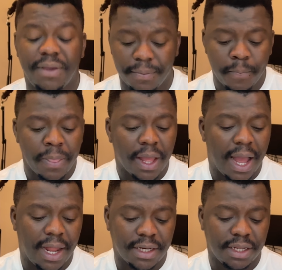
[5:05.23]
fee
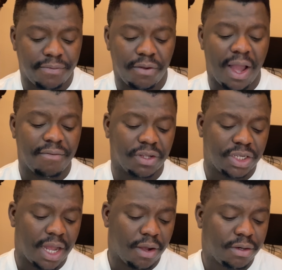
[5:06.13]
and if you have a
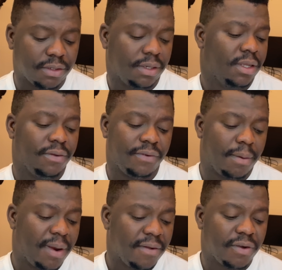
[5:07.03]
child if you're
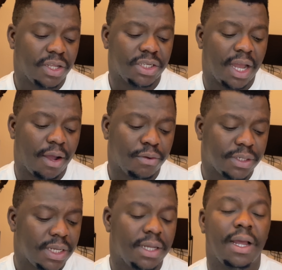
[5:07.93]
applying for a child
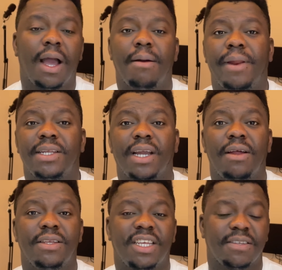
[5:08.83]
um, that
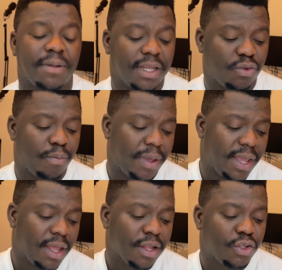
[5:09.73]
child is expected to
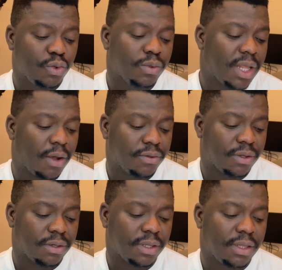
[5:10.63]
pay
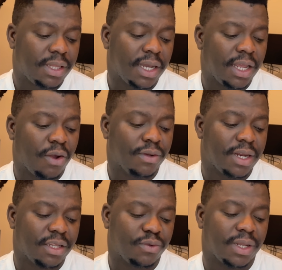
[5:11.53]

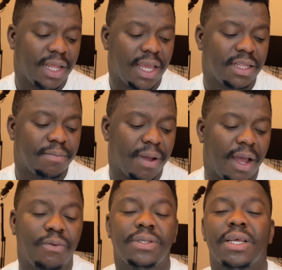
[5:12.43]
2,328
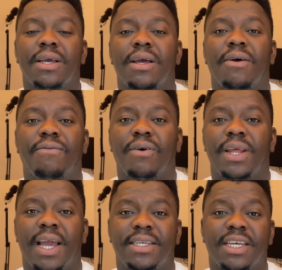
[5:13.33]
pounds for
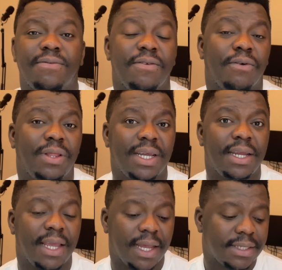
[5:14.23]
the IHS fee for
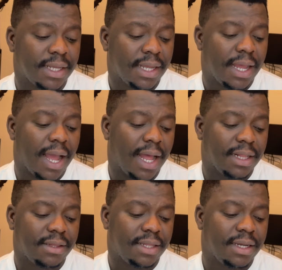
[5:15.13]
three years
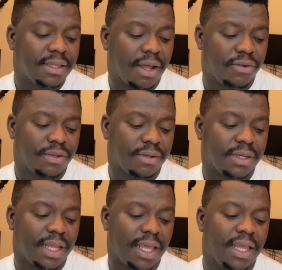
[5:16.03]
and
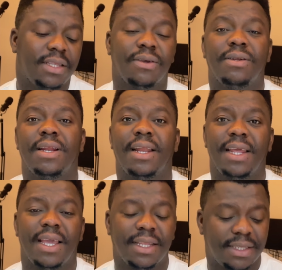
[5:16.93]

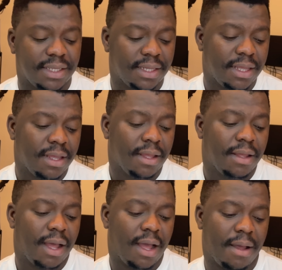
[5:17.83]
3,880
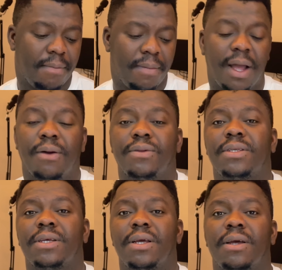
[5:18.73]
uh,
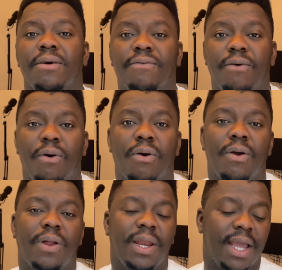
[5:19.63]
pounds for
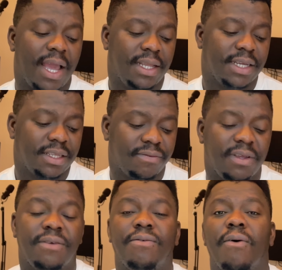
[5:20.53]
the IHS
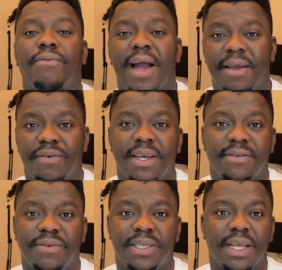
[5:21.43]
fee for five
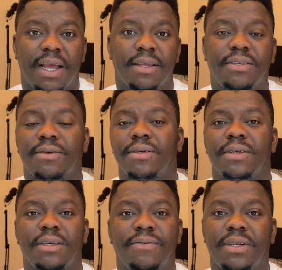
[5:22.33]
years visa. So
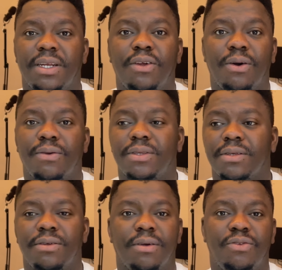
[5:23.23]
if you're an adult,
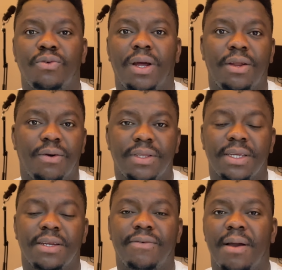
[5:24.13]
you're two adults
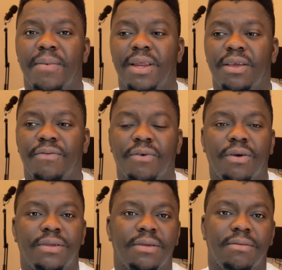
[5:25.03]
in the family, you've
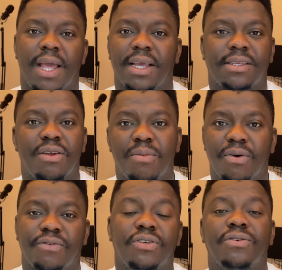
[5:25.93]
got X number
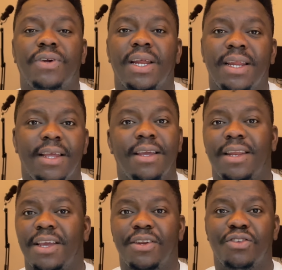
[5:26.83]
of children,
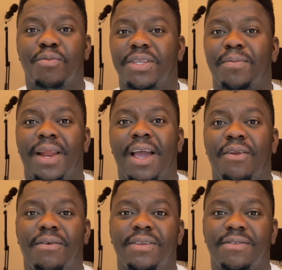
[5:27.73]
then you need to multiply
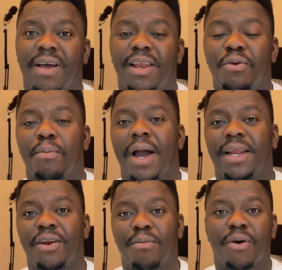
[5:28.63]
all of this value by
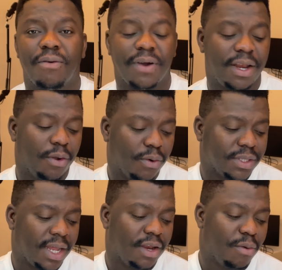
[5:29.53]
the number of
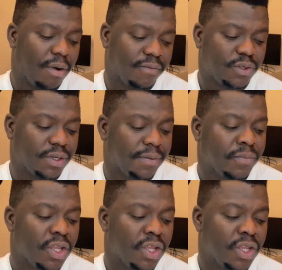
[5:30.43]
adults and number of children.